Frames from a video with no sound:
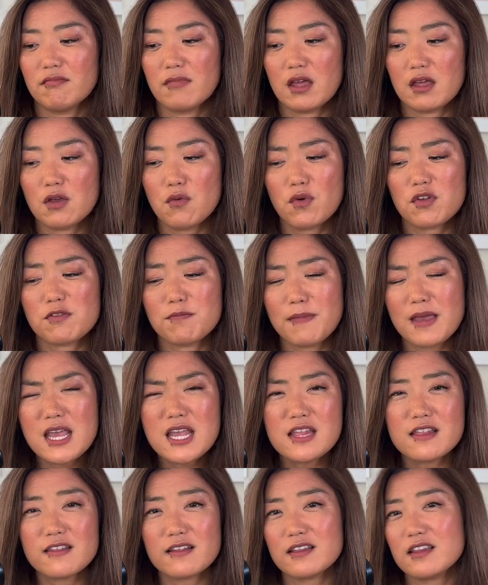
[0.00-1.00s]
It was
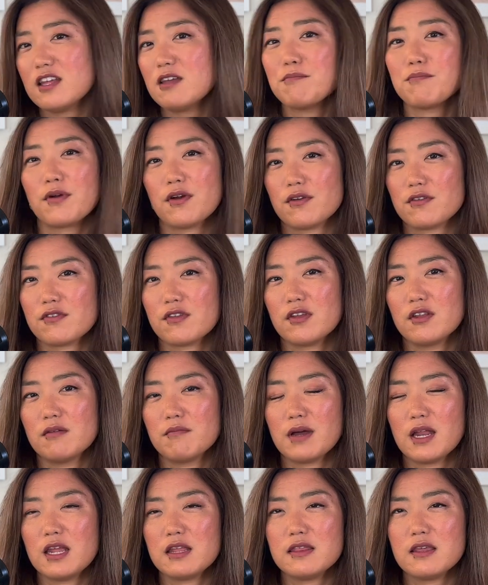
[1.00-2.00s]
basically in person,
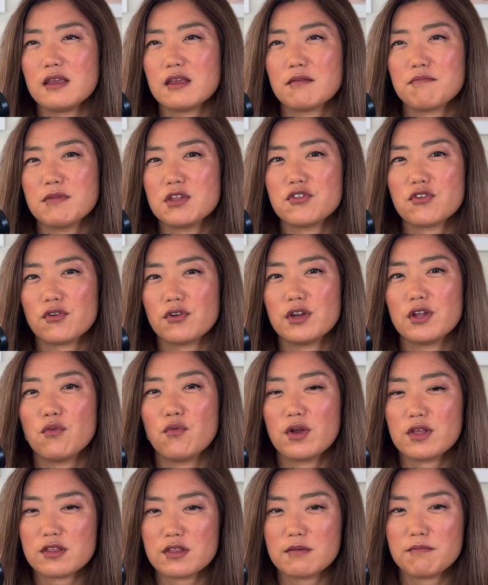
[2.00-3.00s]
but I think majority
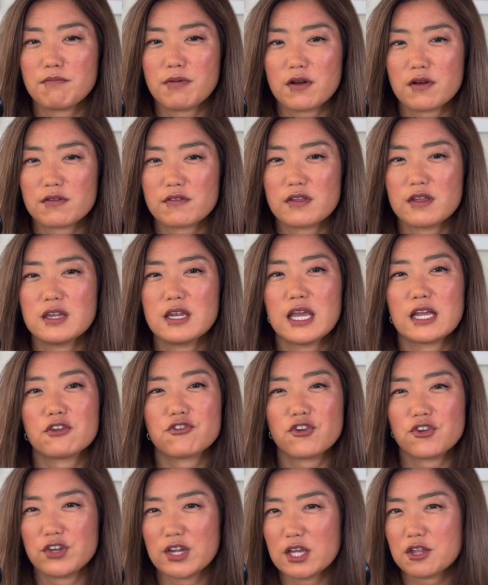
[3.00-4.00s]
was in person, like
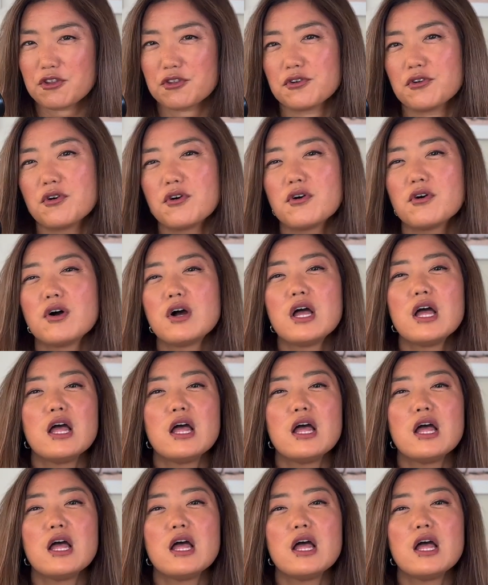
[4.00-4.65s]
traditional